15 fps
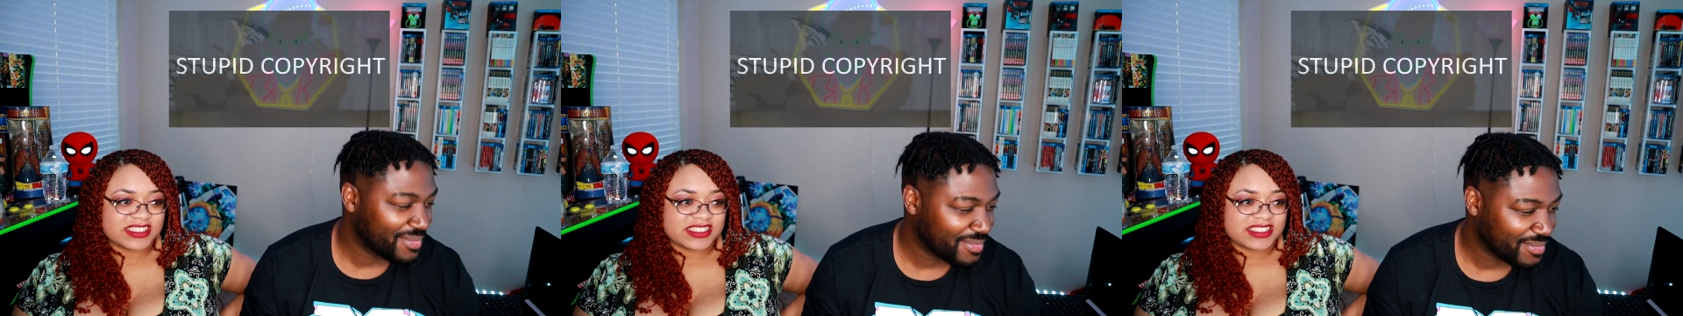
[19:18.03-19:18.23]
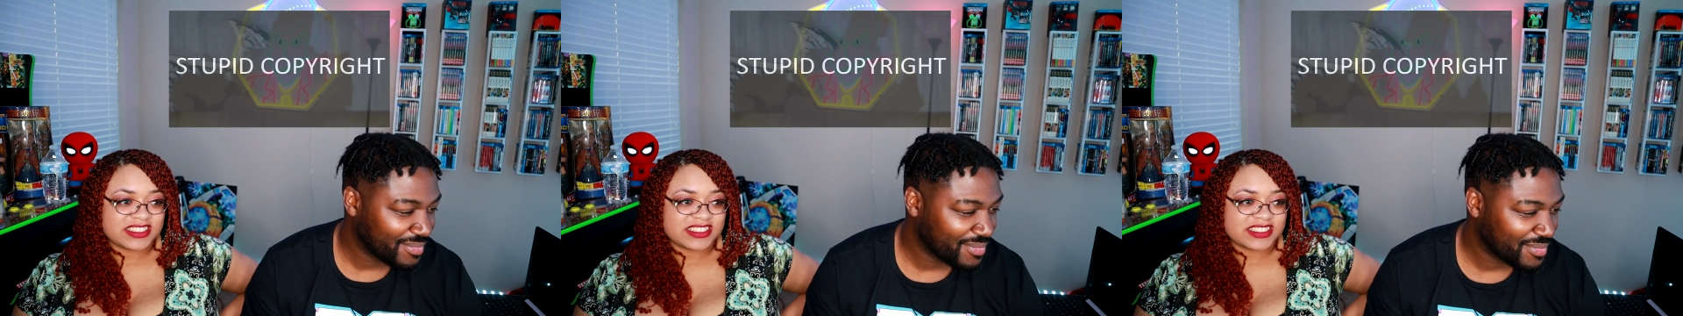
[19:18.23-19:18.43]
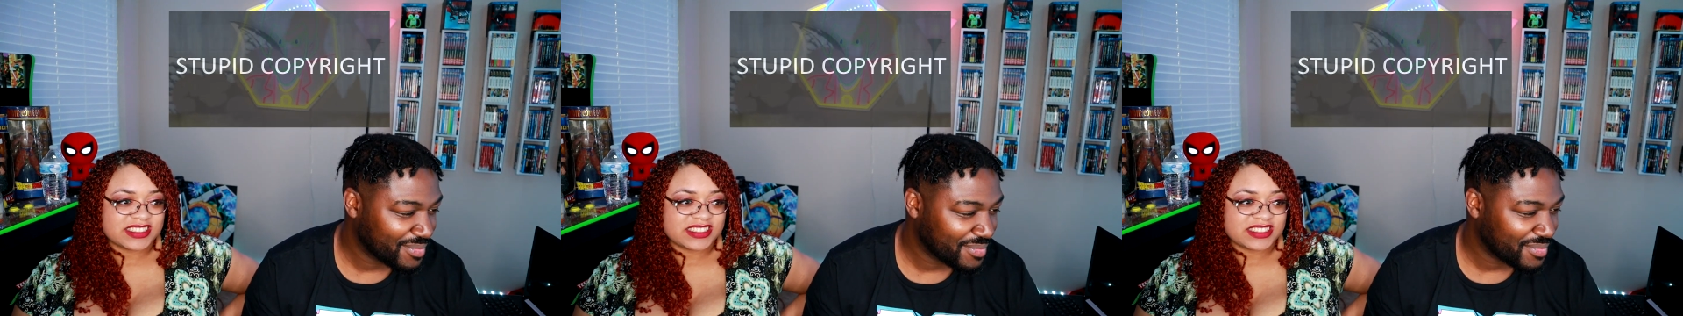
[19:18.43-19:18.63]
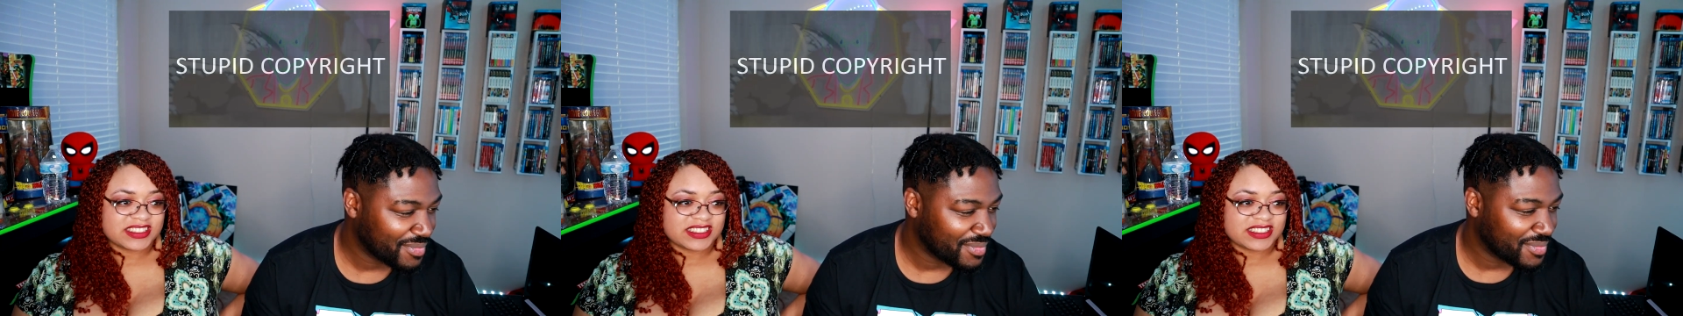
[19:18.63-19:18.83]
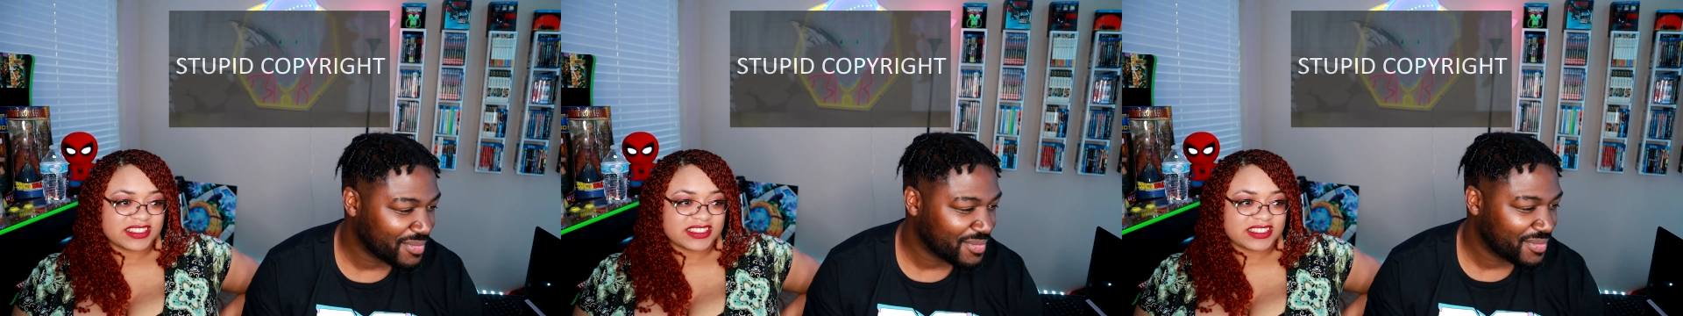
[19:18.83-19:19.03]

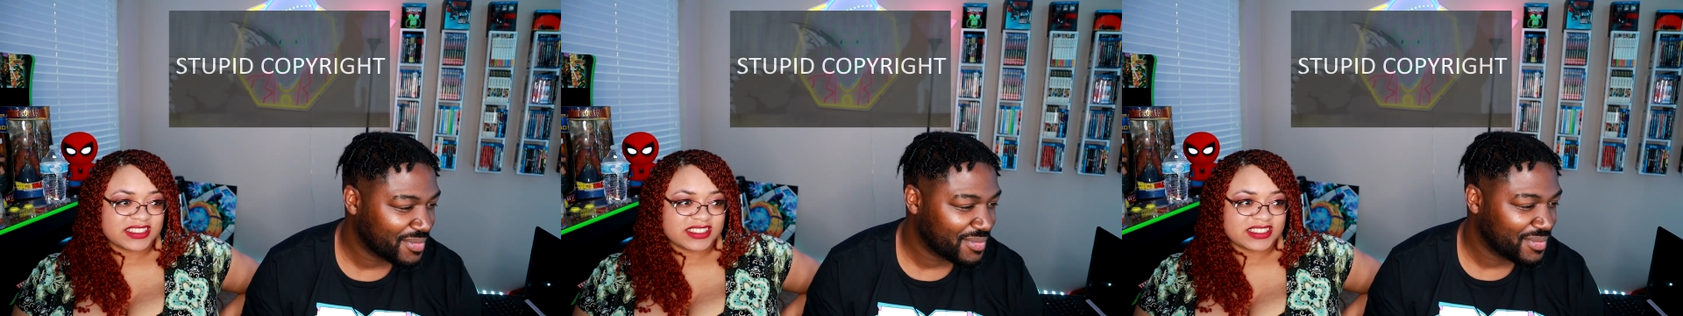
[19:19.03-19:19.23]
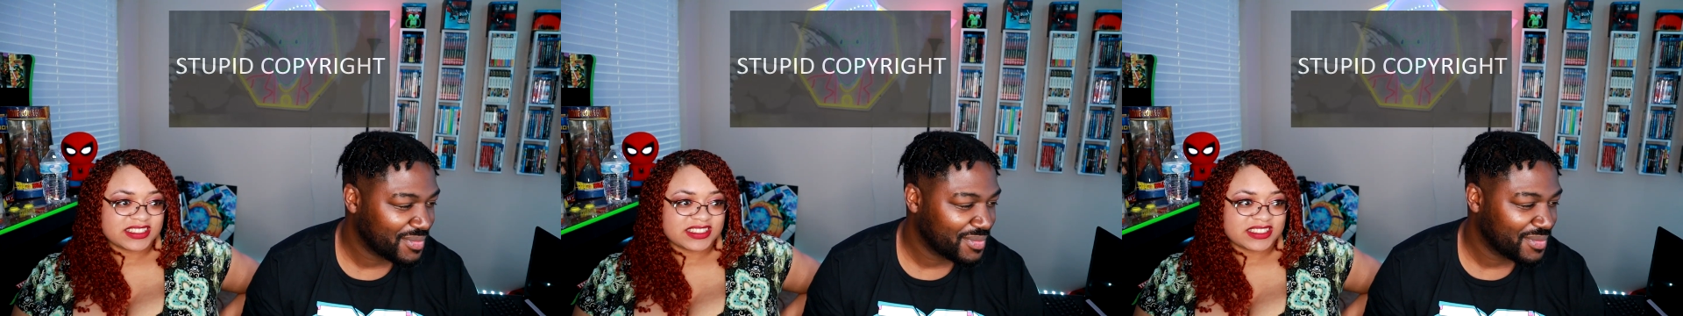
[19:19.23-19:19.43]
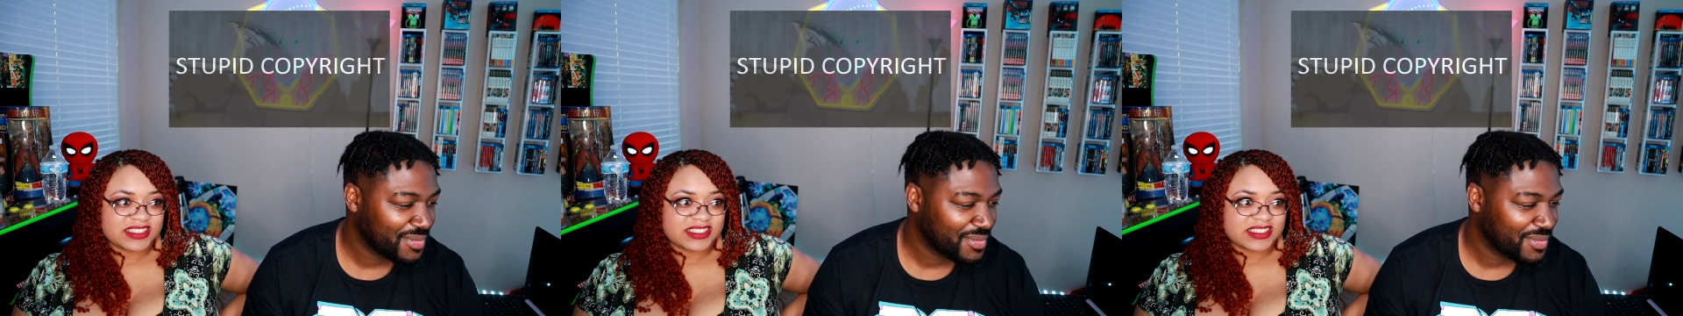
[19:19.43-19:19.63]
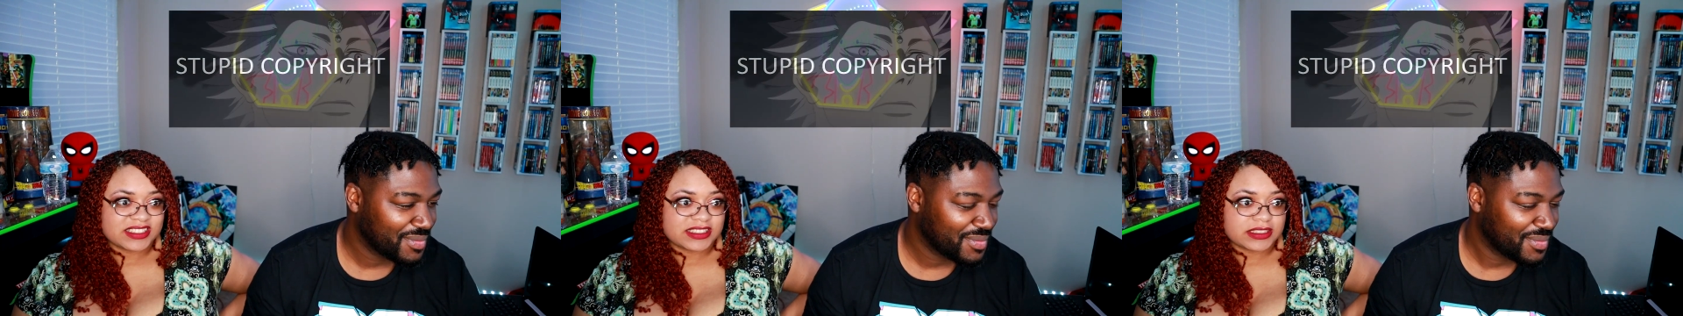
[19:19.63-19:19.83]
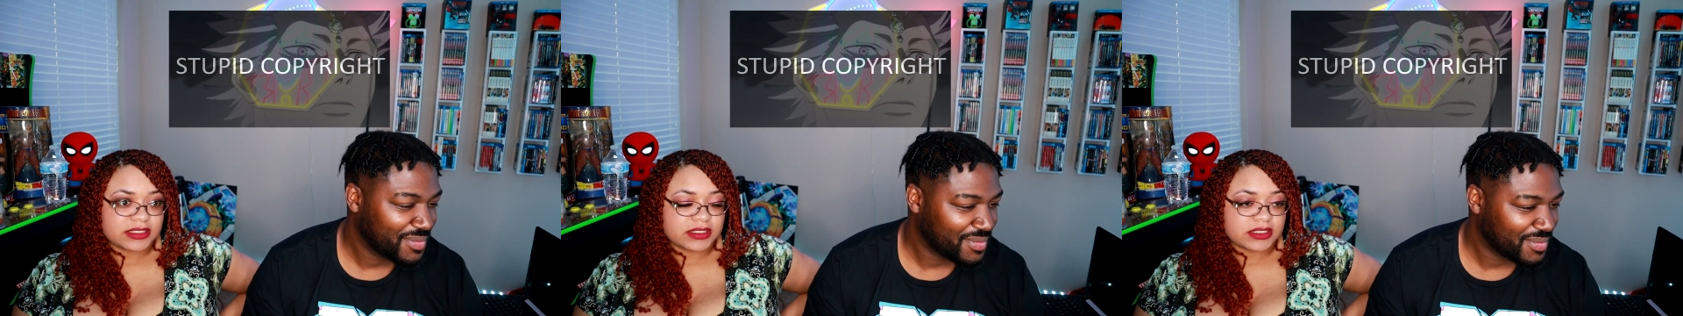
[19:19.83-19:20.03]

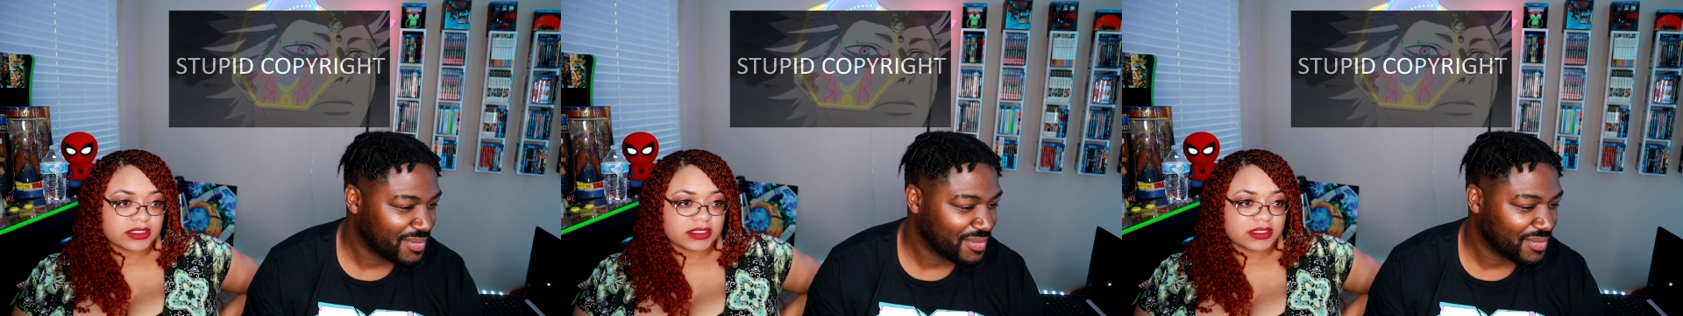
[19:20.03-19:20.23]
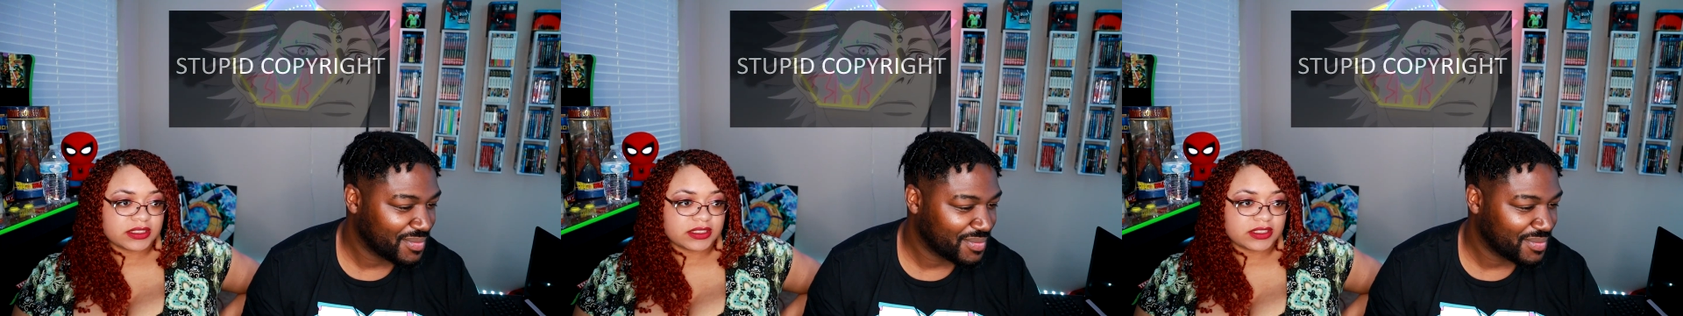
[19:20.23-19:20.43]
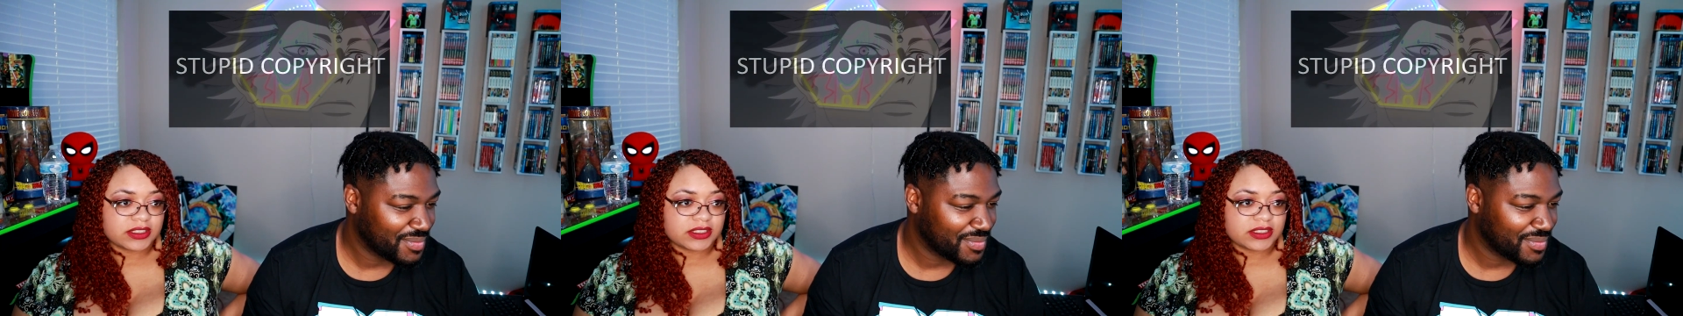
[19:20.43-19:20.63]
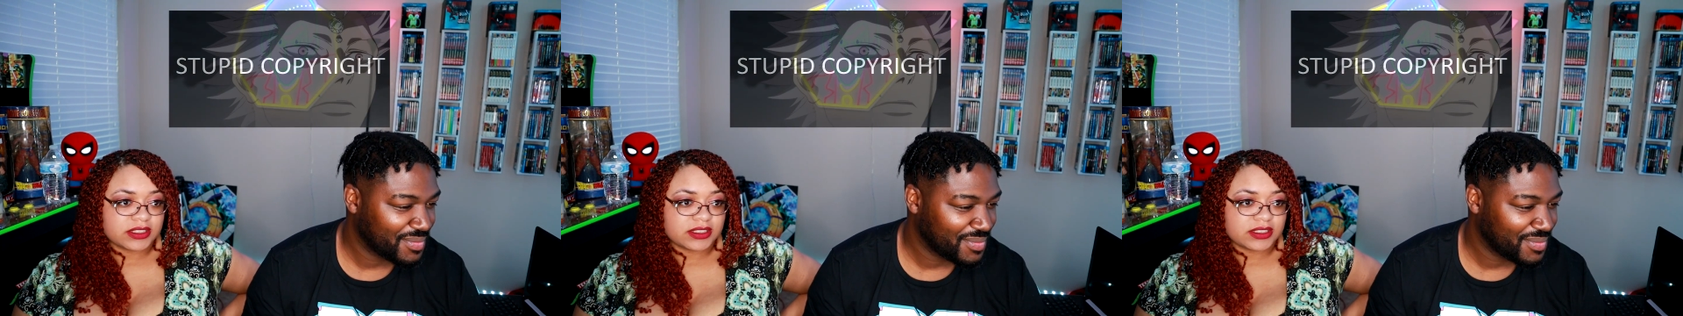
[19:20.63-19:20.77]
Nobody speaks.